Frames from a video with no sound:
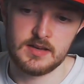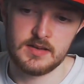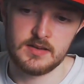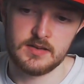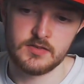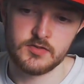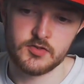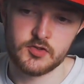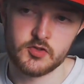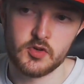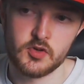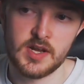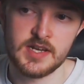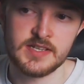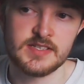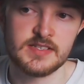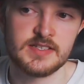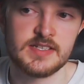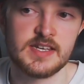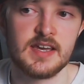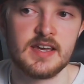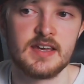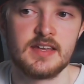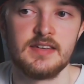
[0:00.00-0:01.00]
So it hasn't
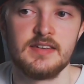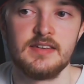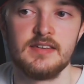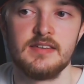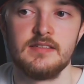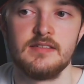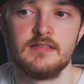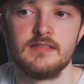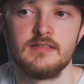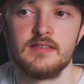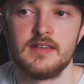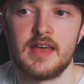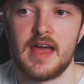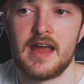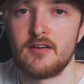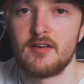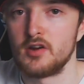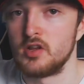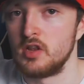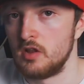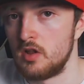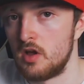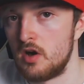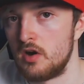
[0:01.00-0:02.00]
taken
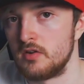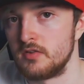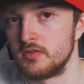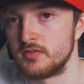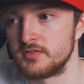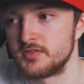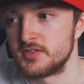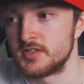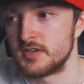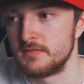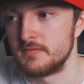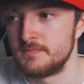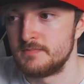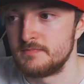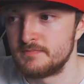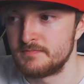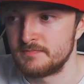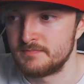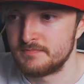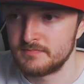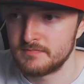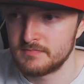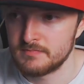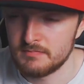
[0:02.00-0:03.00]
Eren long to
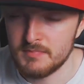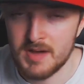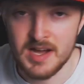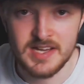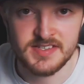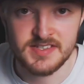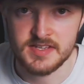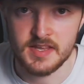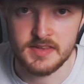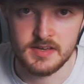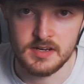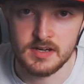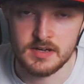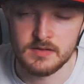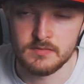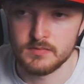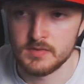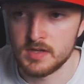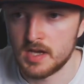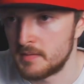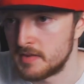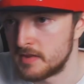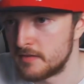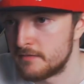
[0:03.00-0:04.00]
master that.
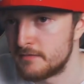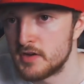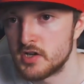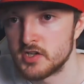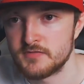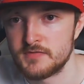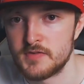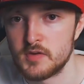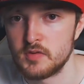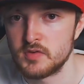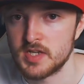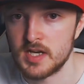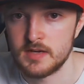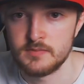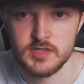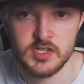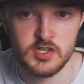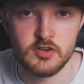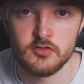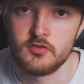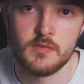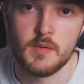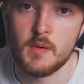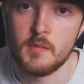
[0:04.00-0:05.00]
I mean, the first few times he
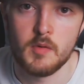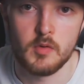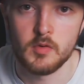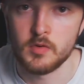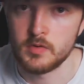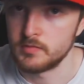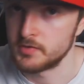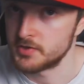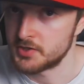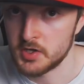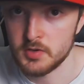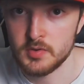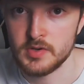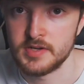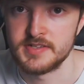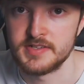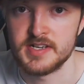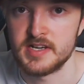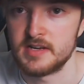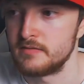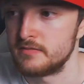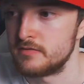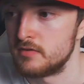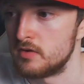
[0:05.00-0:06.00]
couldn't remember what he was doing in
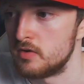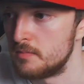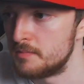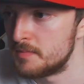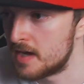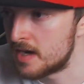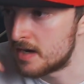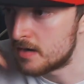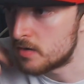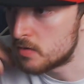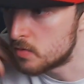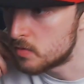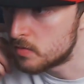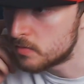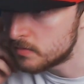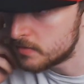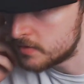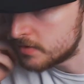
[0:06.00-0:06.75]
Titan form. Now, you